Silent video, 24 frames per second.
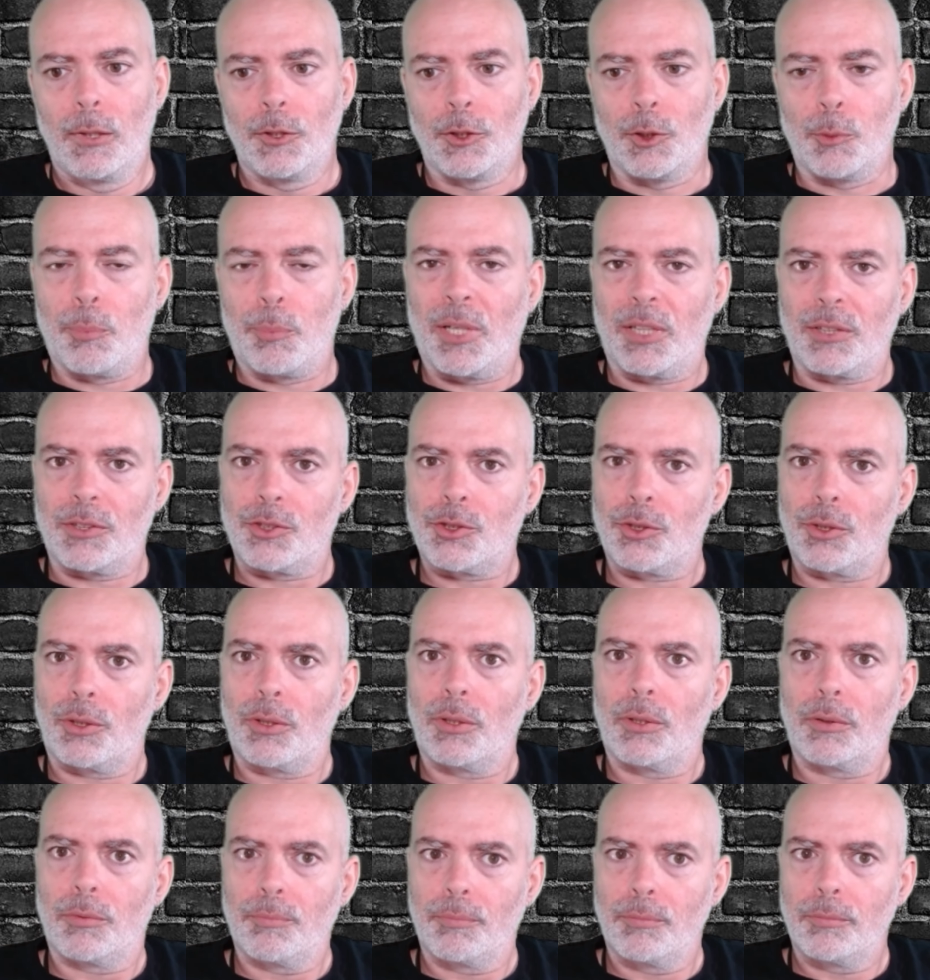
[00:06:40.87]
The buttons
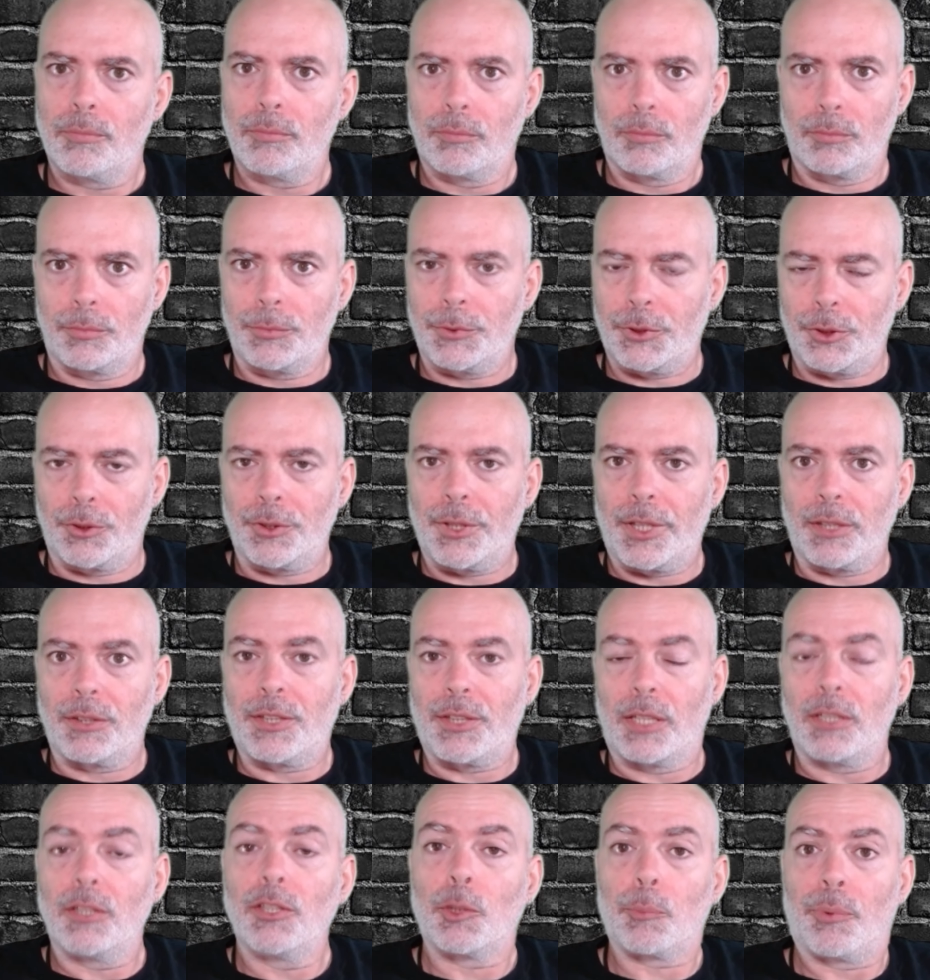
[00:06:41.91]
are, you know,
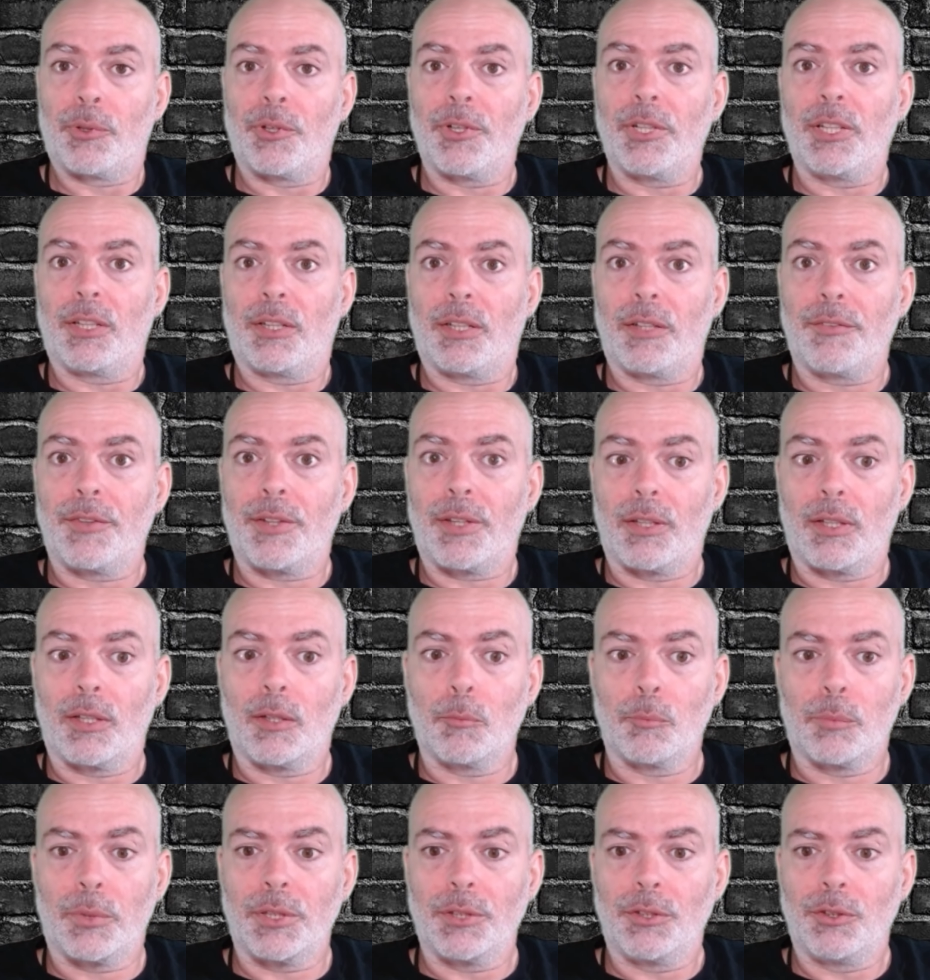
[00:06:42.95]
they look pretty and
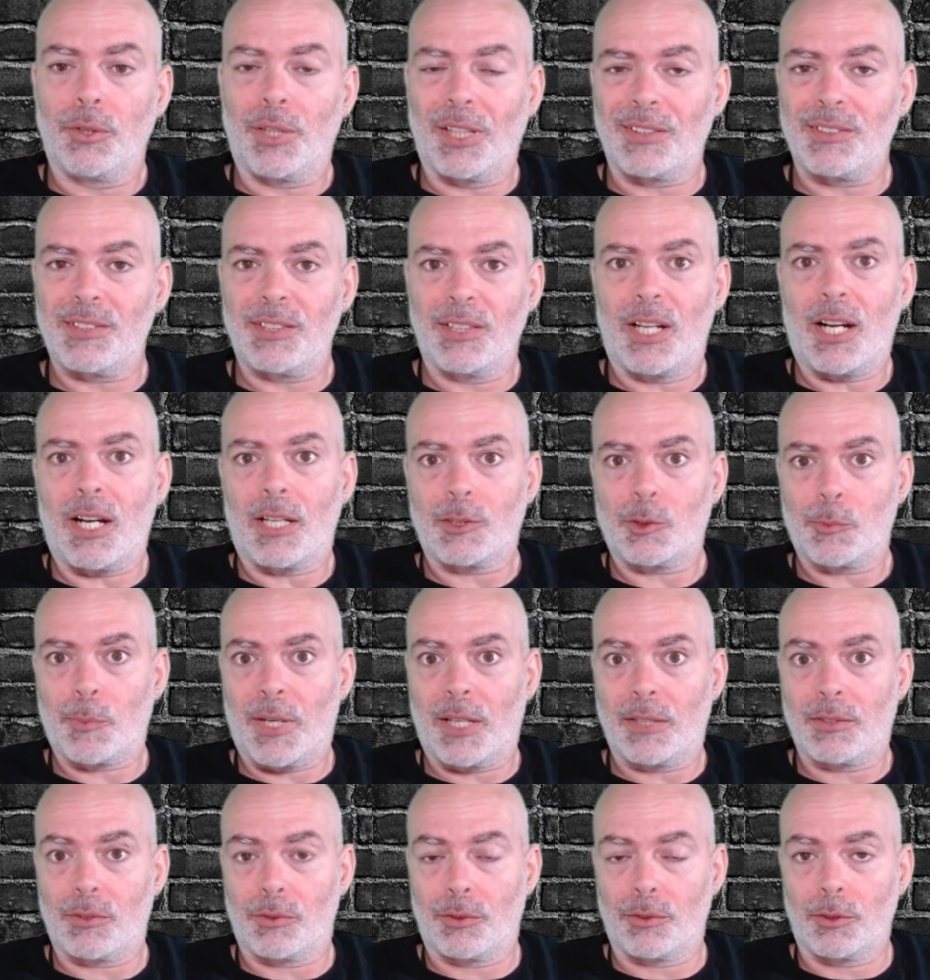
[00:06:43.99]
everything, but you can see hot
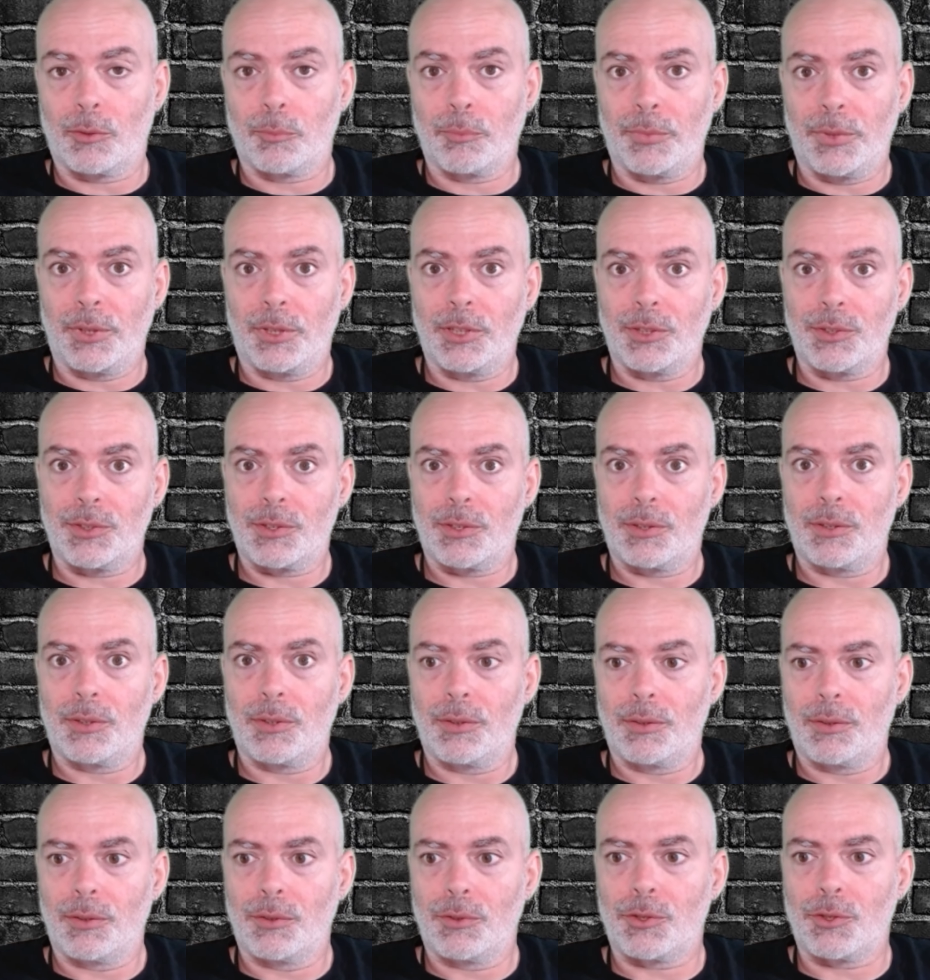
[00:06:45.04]
spots on them
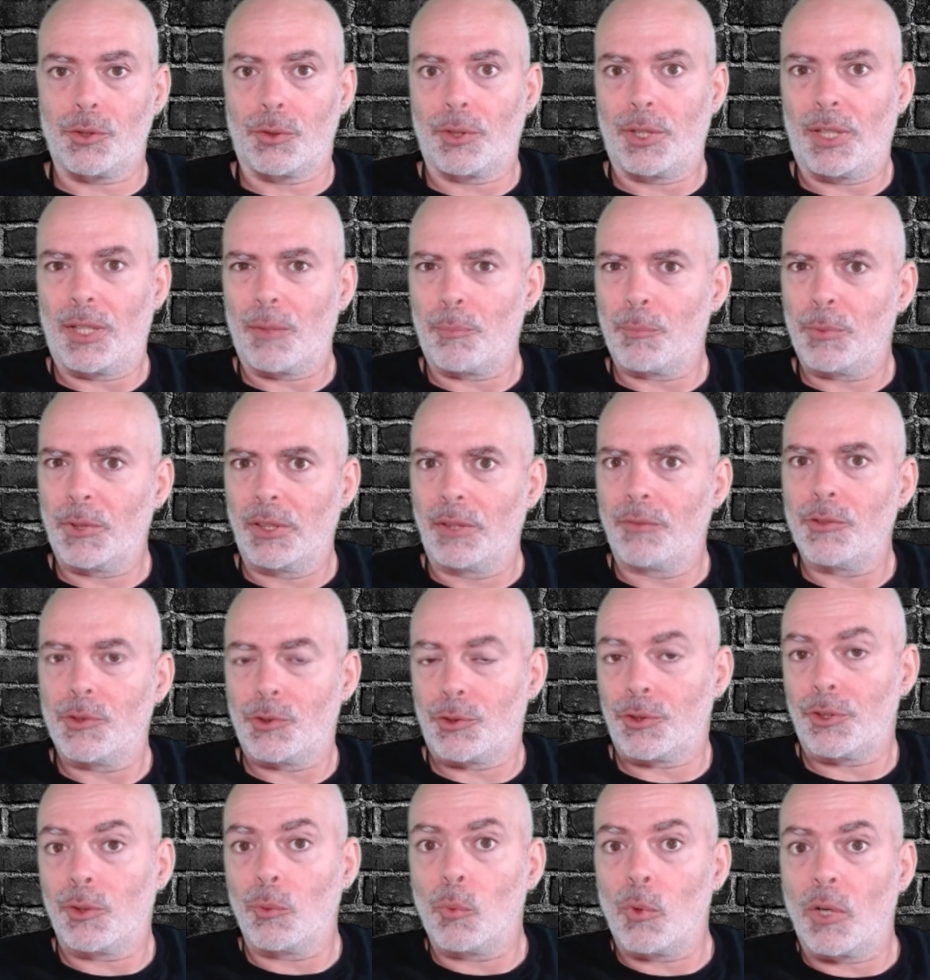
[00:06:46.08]
because there's only, I believe there's
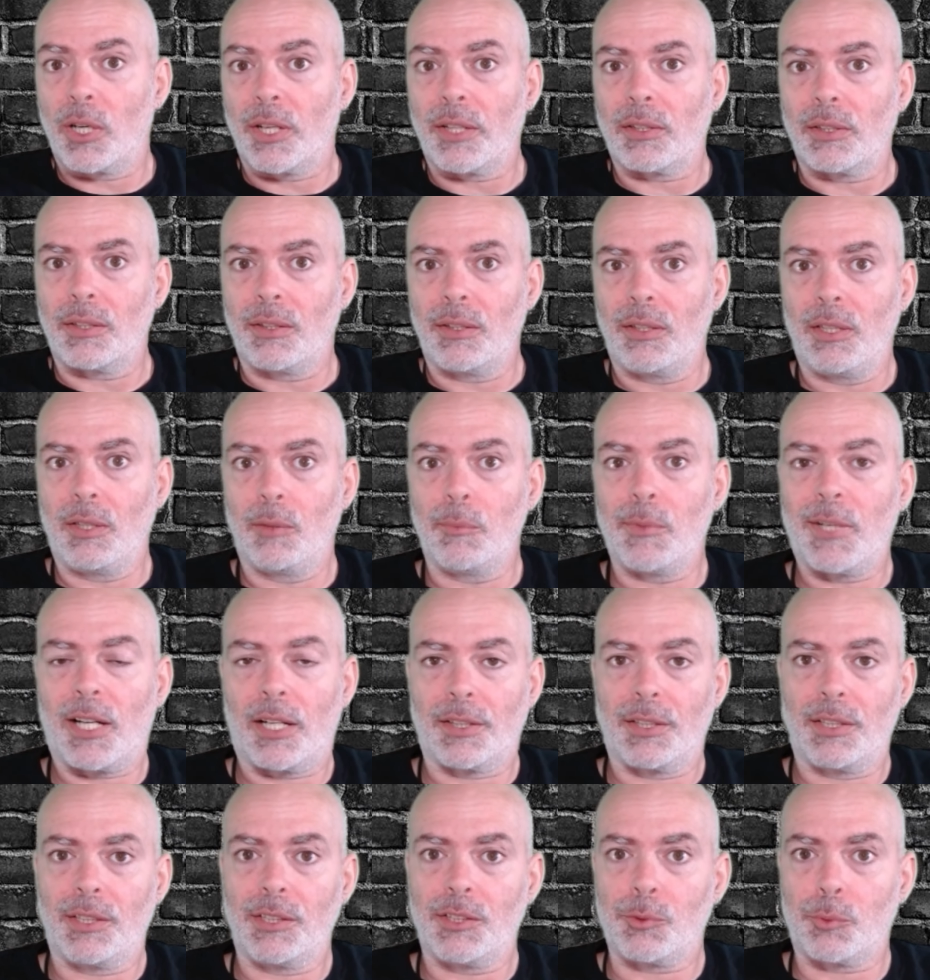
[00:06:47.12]
only one LED
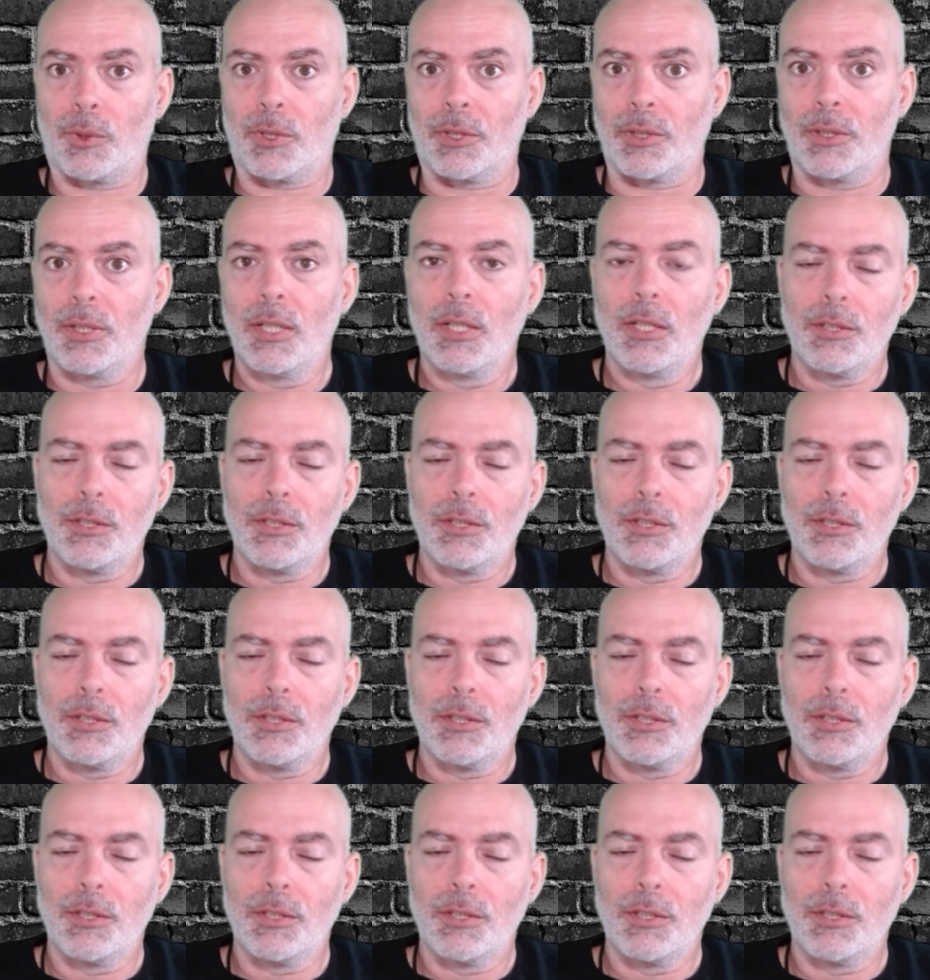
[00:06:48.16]
behind each one.